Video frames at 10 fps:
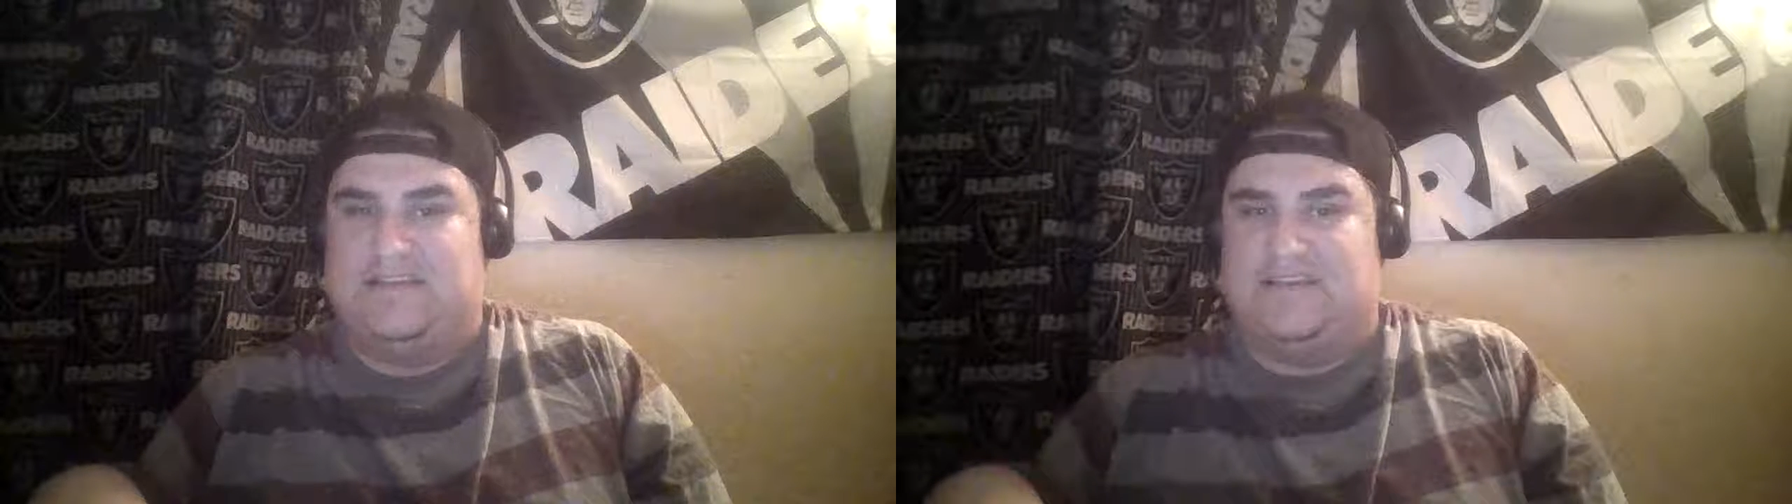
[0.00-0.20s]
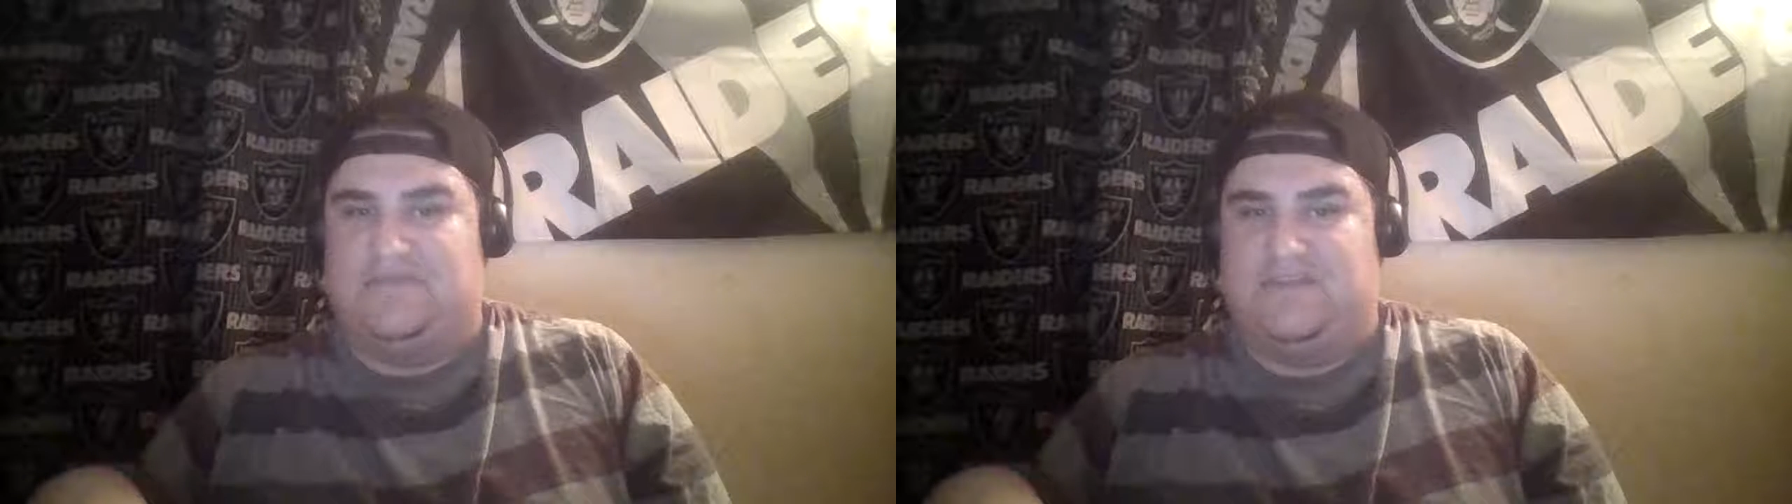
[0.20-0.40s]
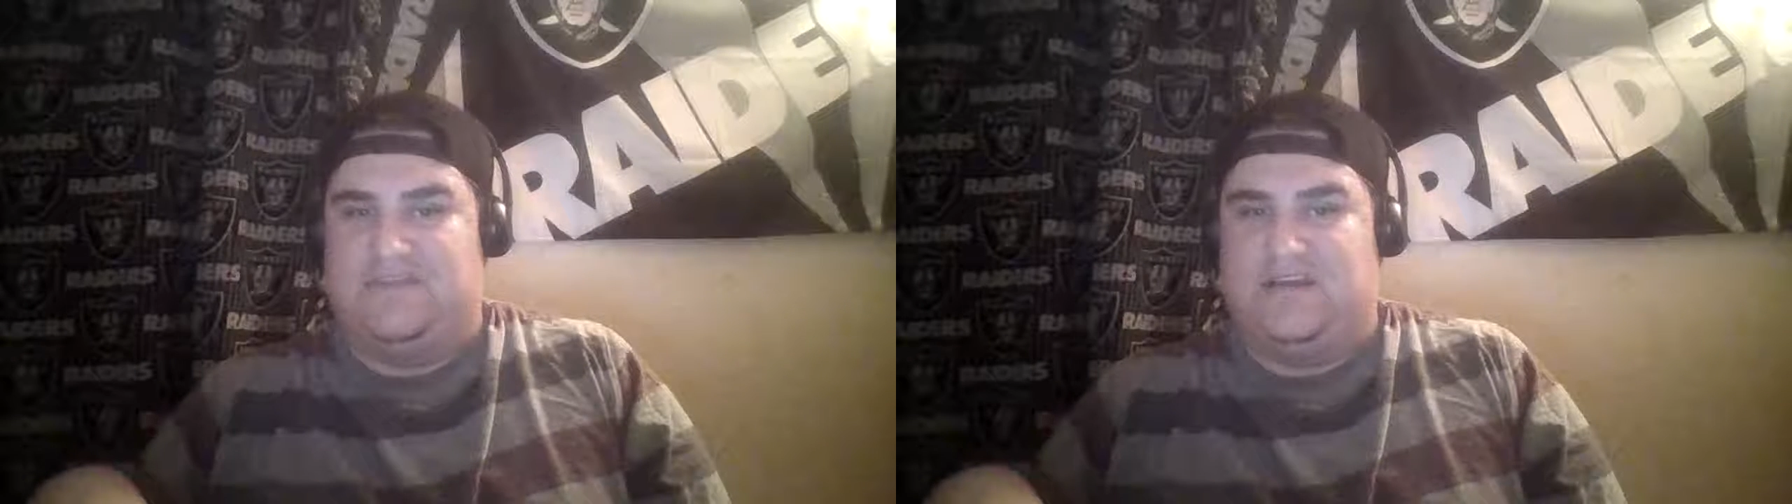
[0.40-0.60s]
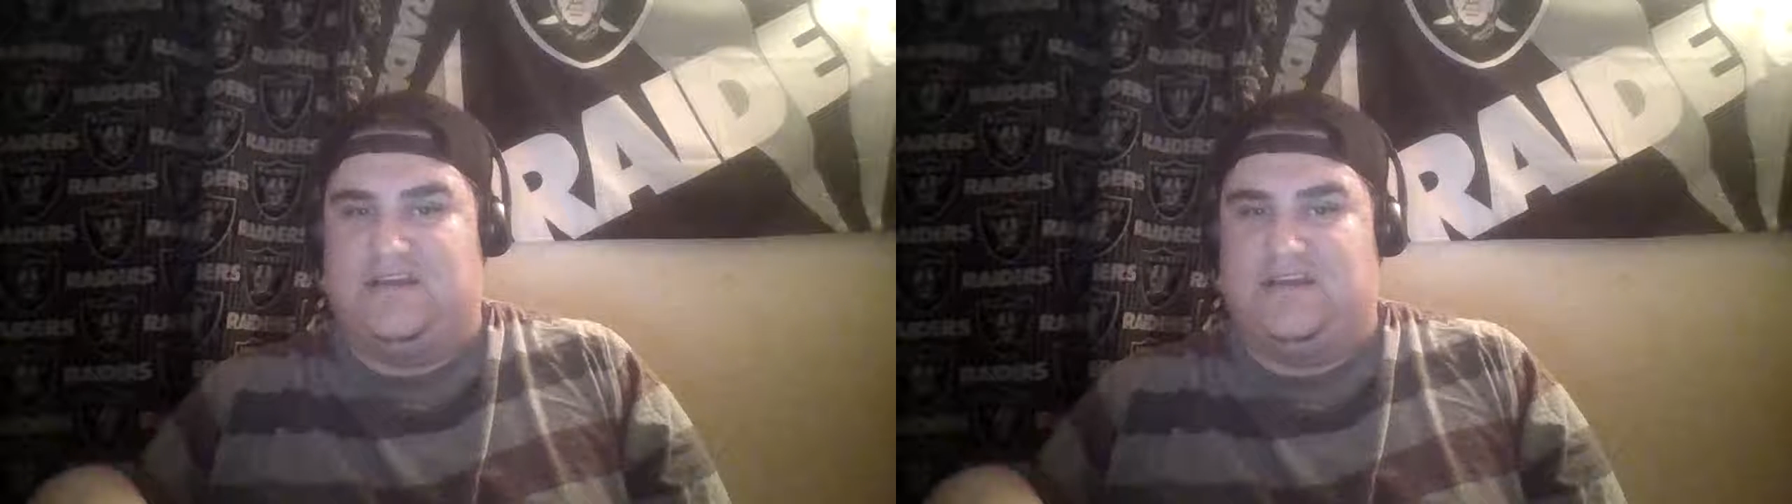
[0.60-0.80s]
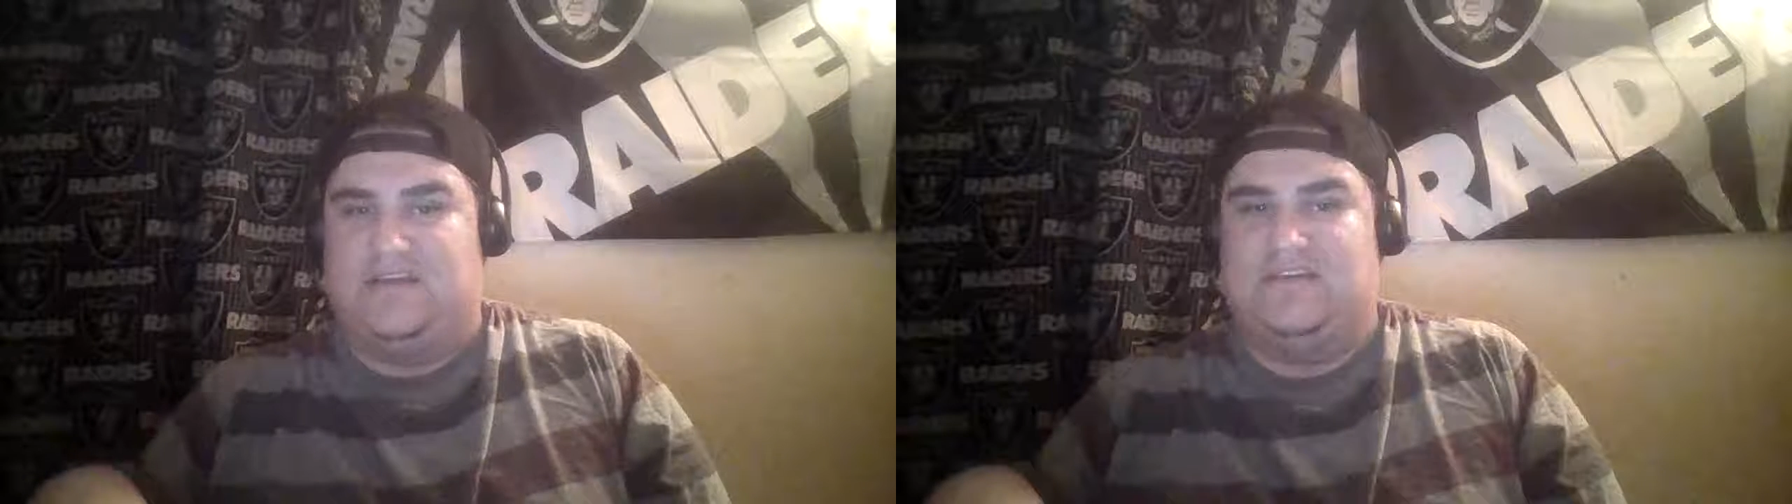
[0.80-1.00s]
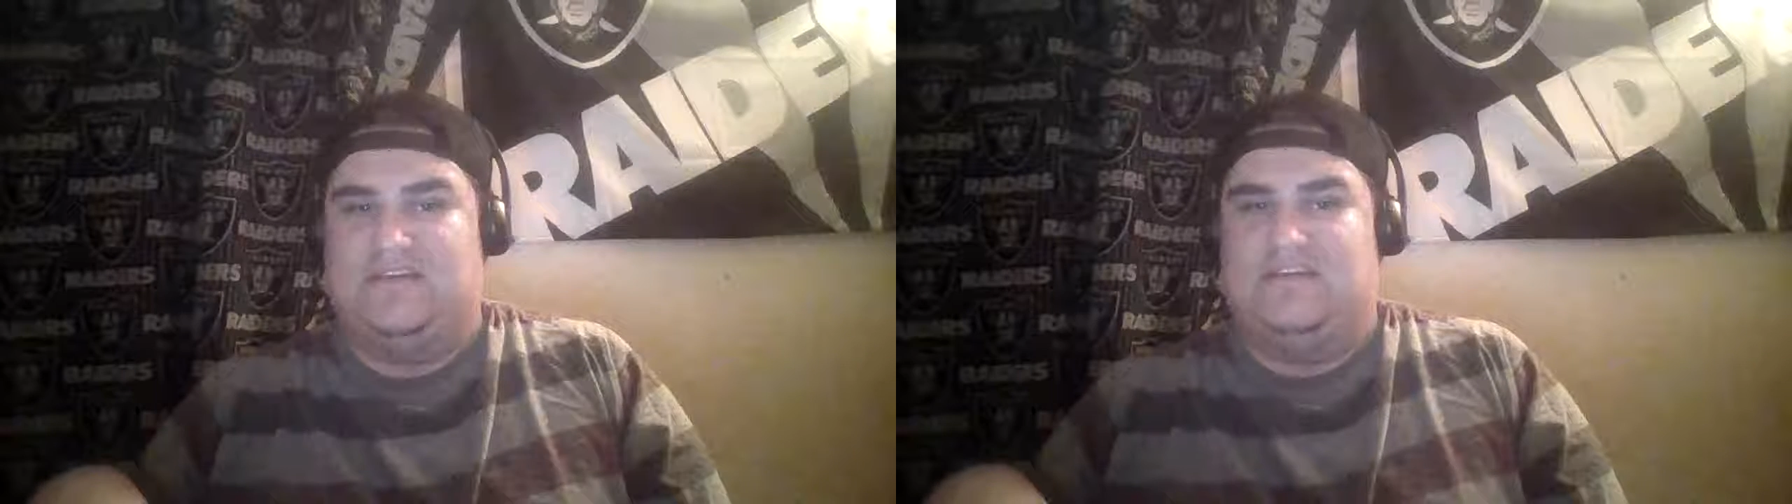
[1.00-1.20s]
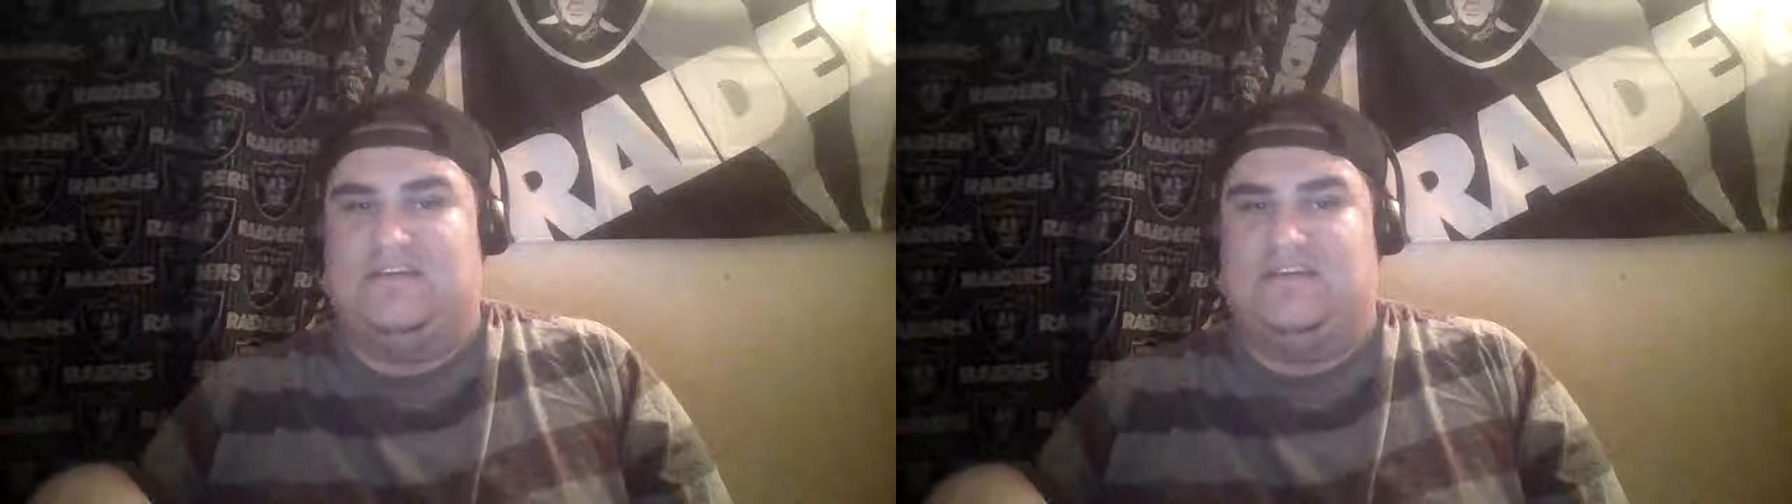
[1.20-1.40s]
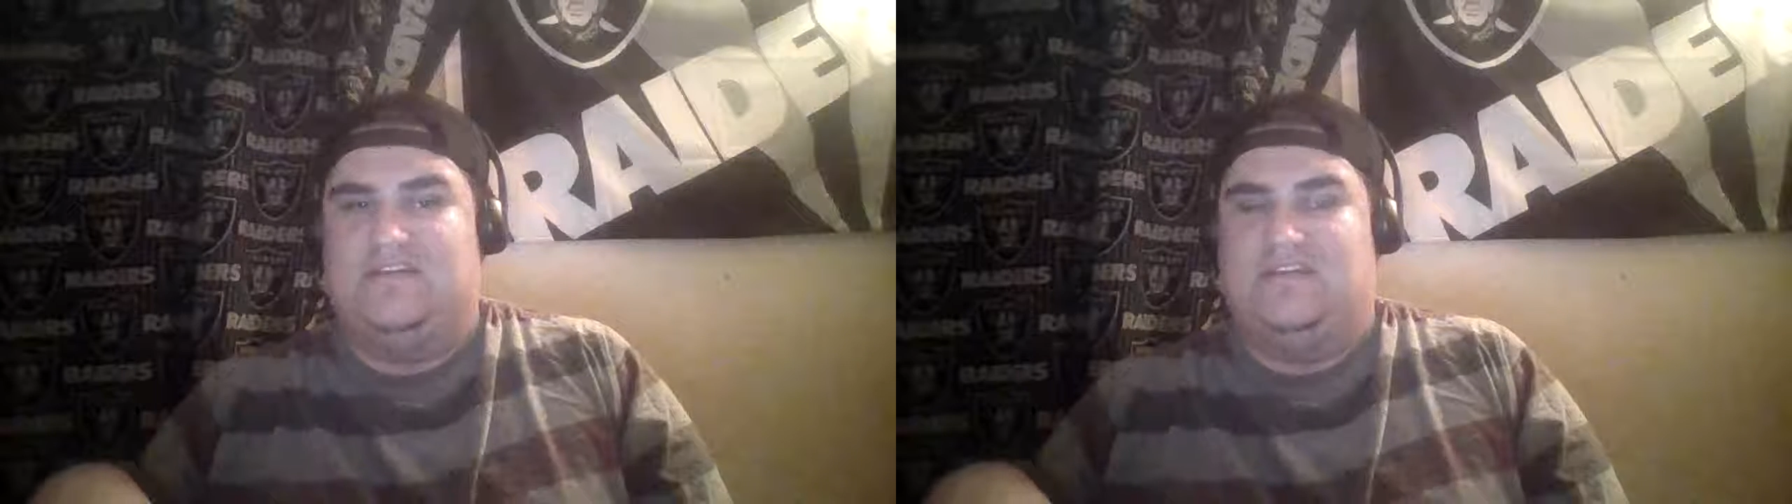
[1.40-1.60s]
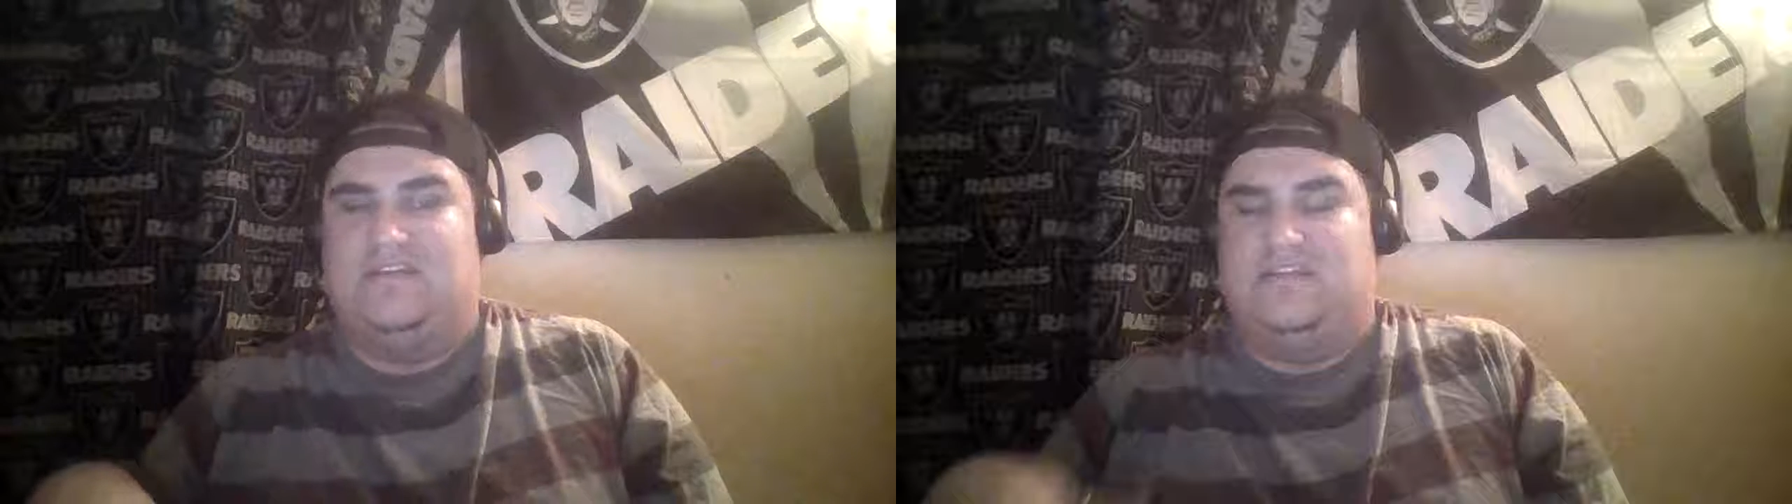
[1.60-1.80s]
If